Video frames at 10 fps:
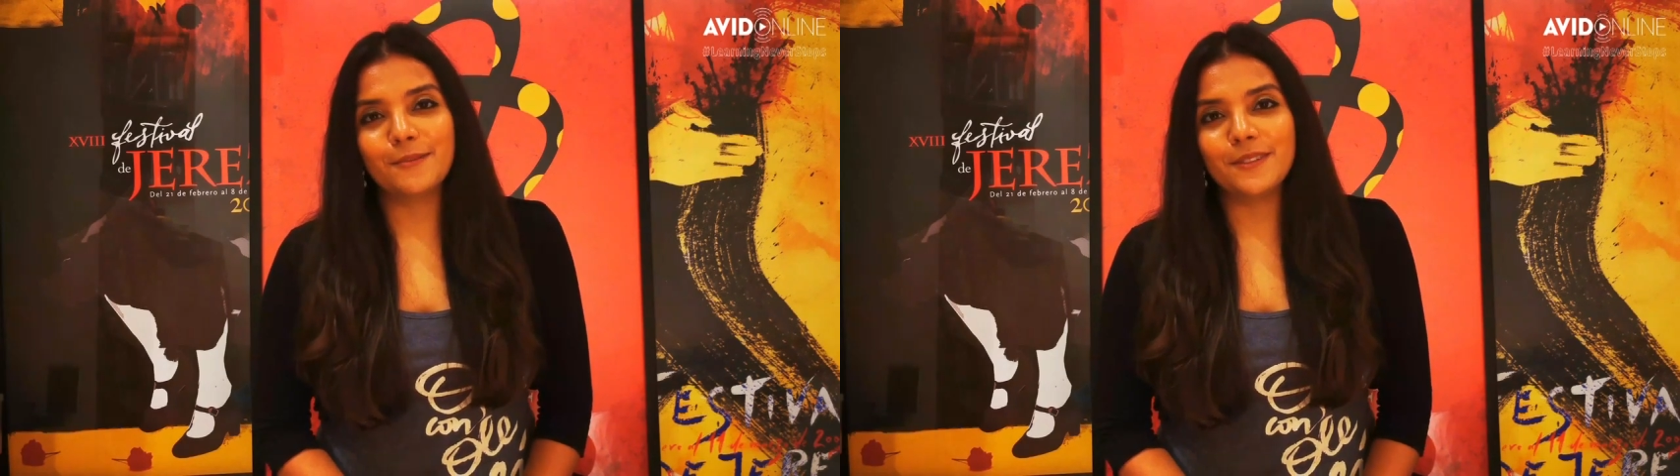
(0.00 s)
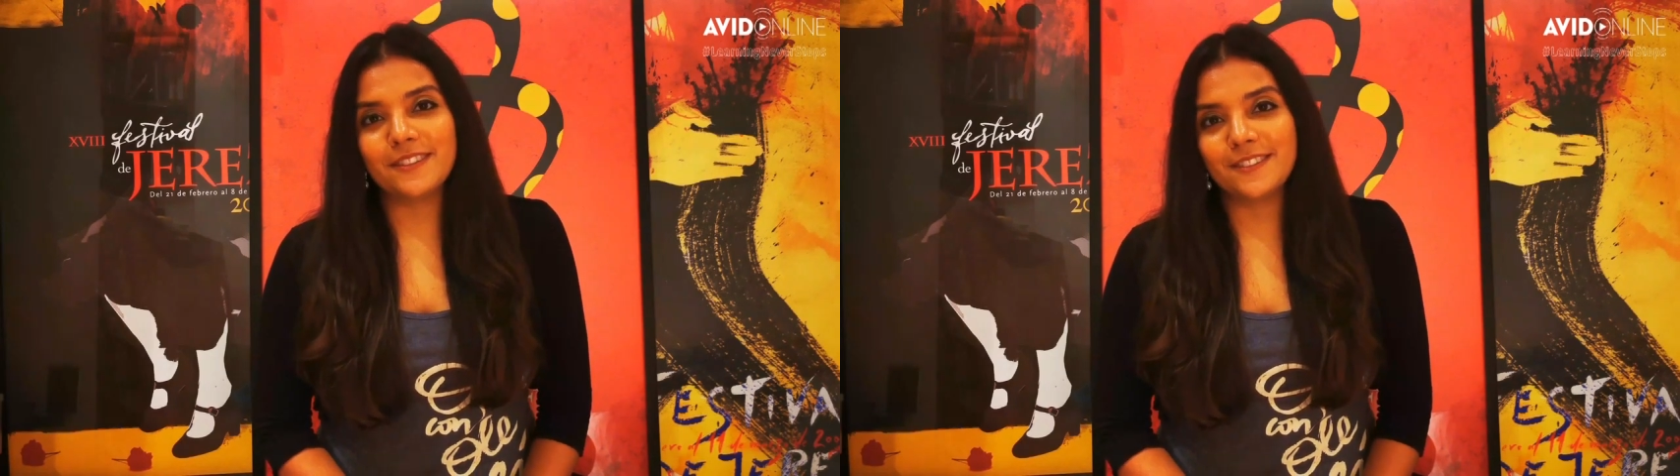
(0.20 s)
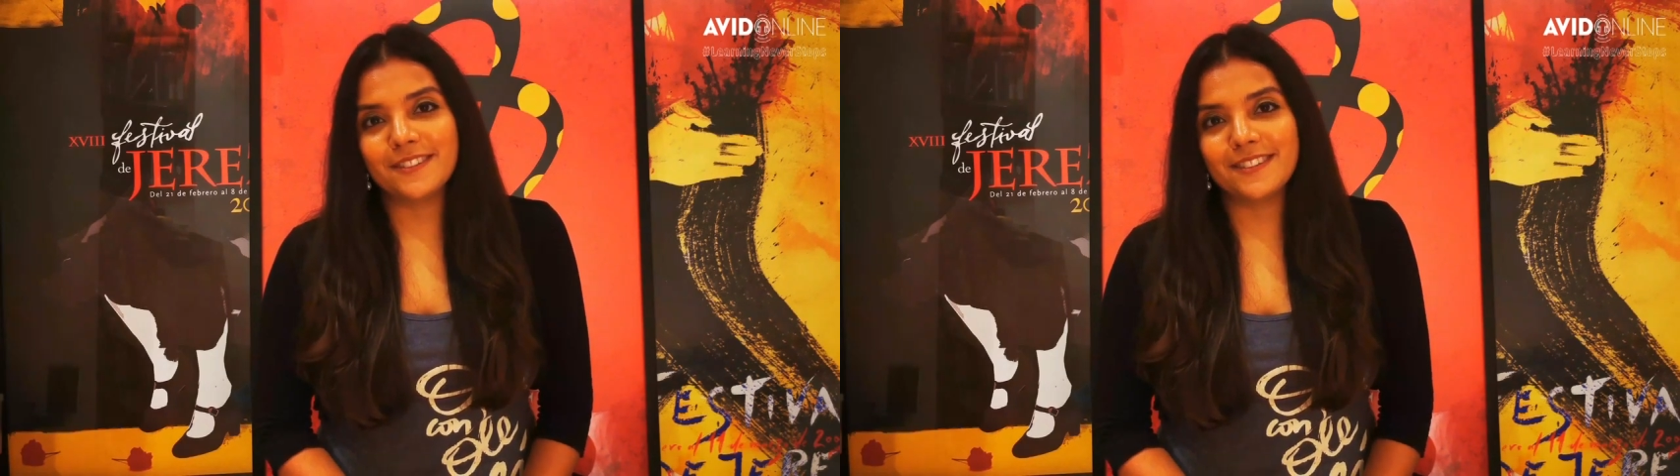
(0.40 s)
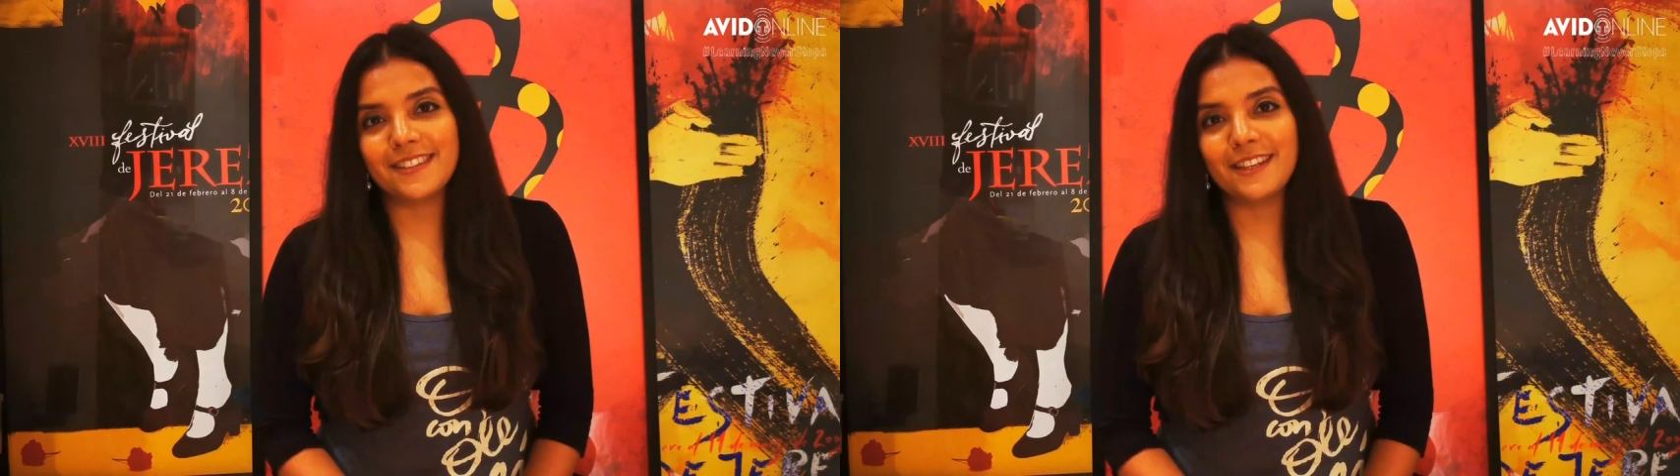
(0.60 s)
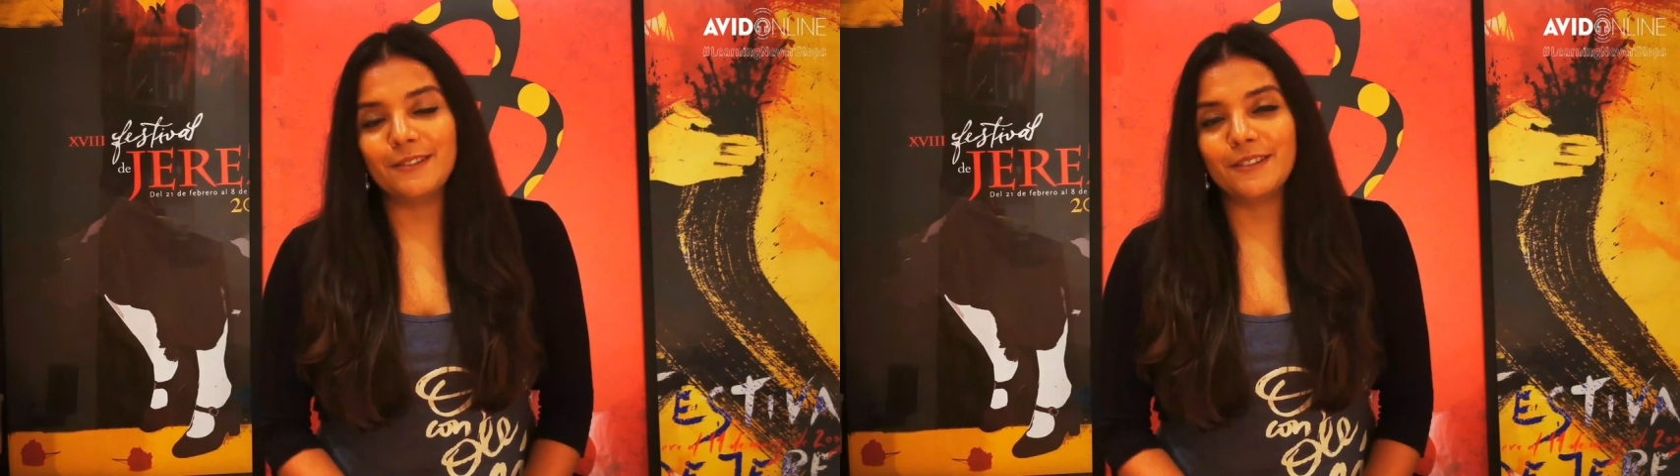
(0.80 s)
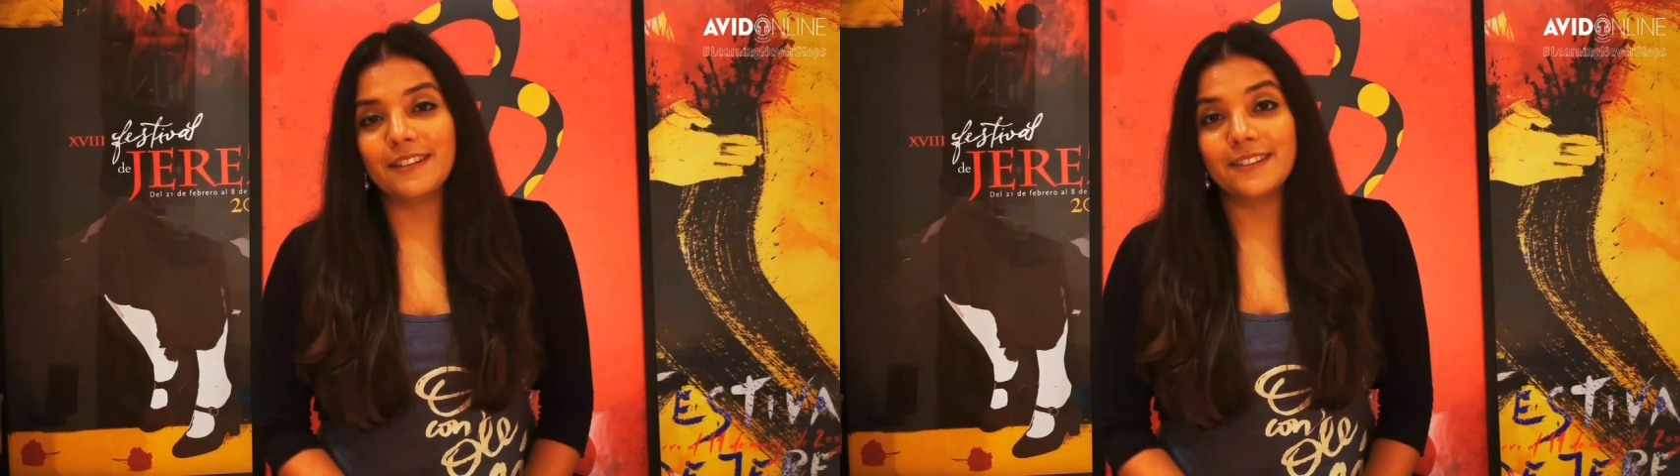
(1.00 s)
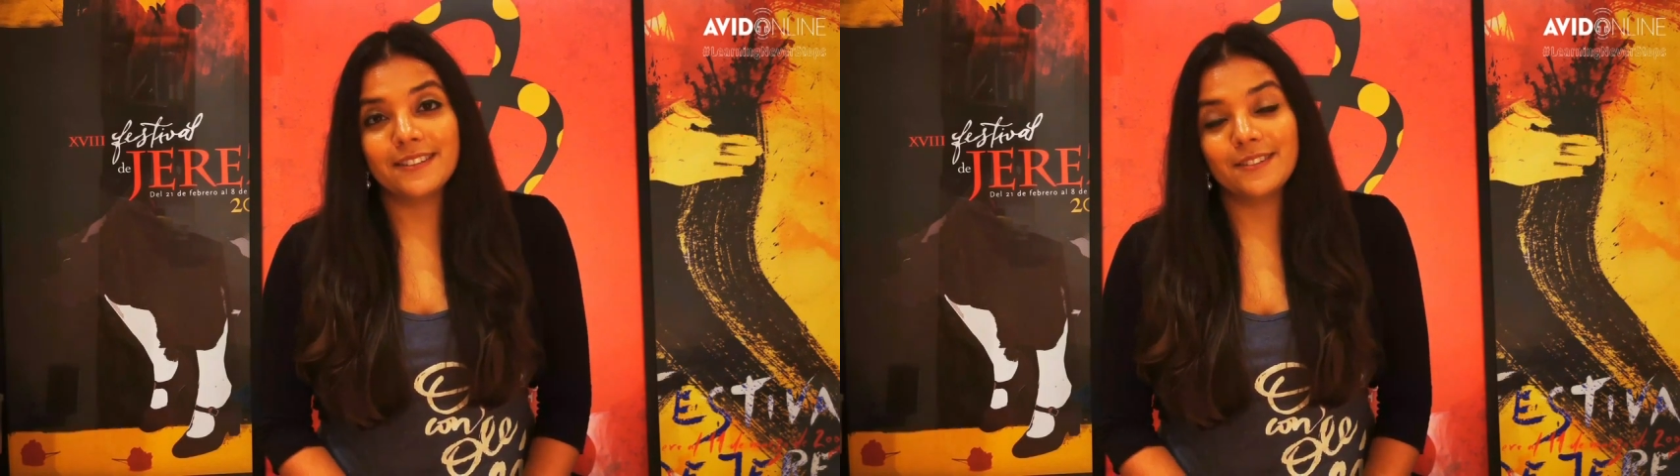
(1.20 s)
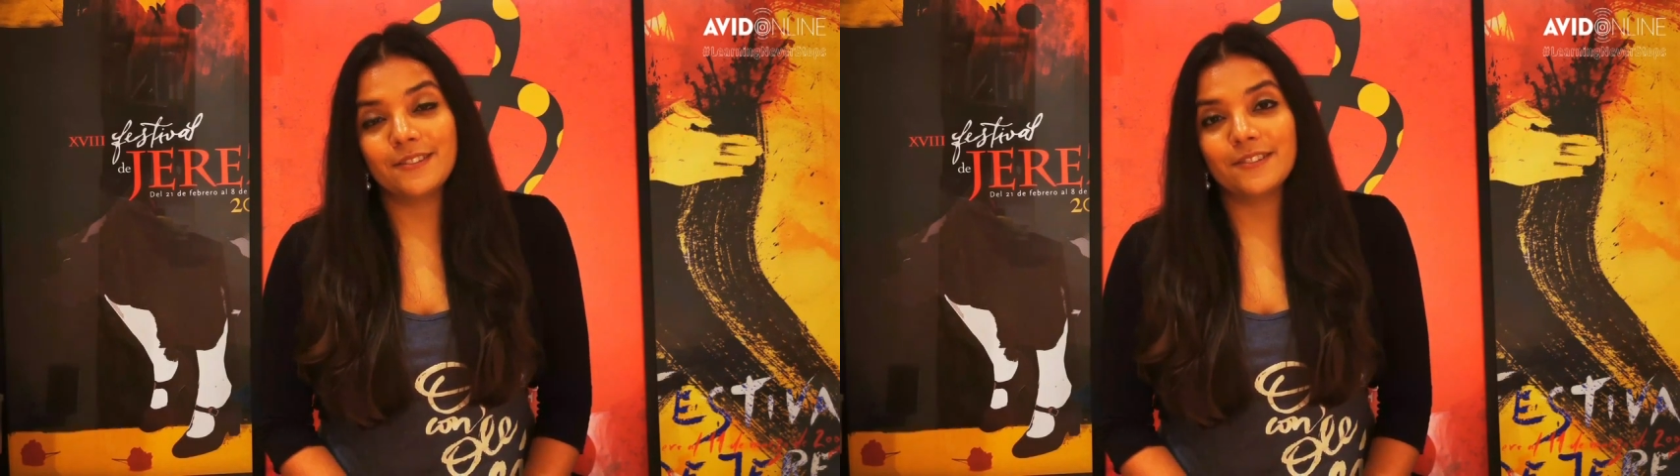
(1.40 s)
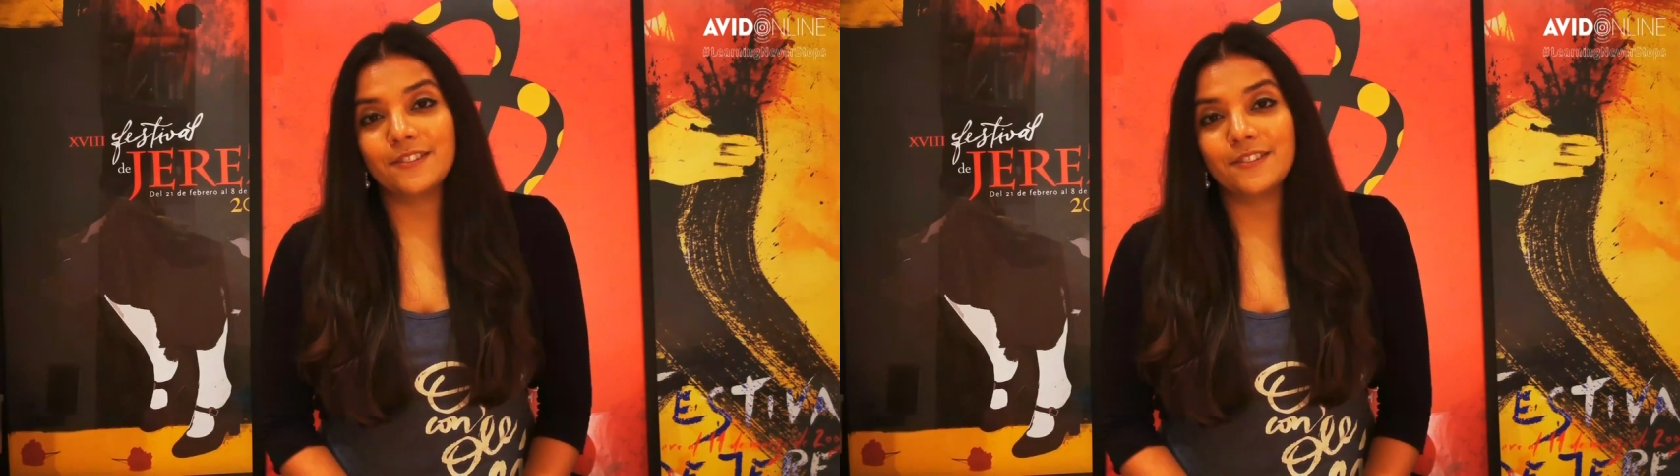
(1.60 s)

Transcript: musicians that you can listen to